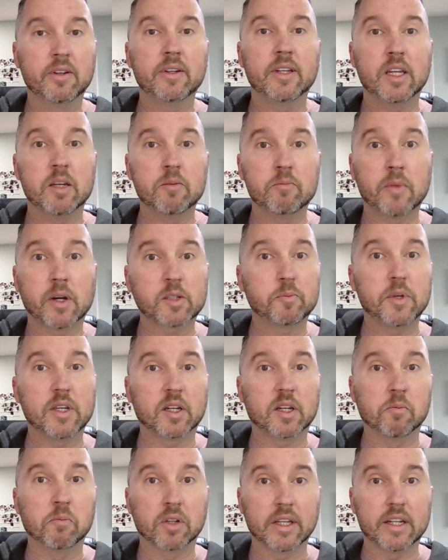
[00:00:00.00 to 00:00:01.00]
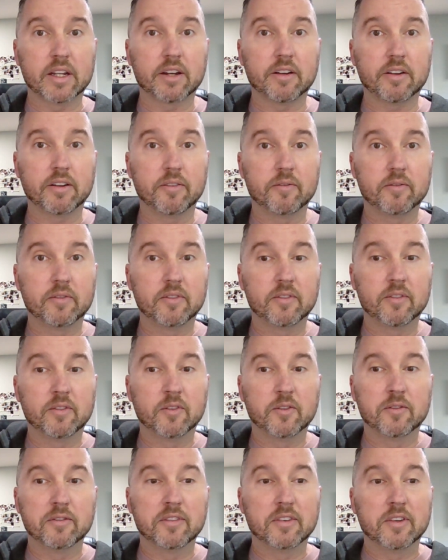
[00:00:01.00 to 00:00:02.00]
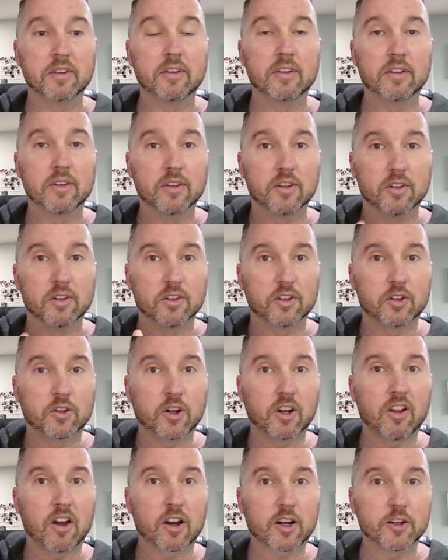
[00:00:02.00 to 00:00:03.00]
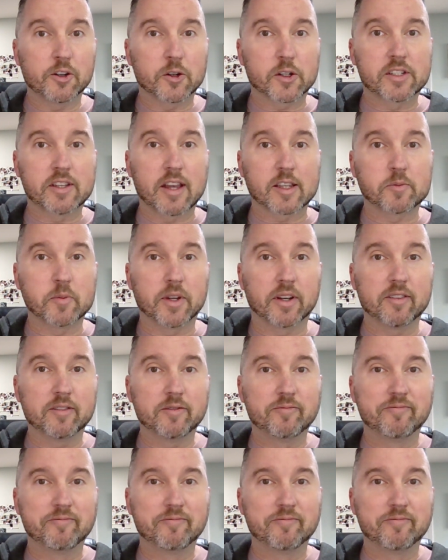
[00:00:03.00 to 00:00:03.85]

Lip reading: It must be completed. Good luck on your assessment.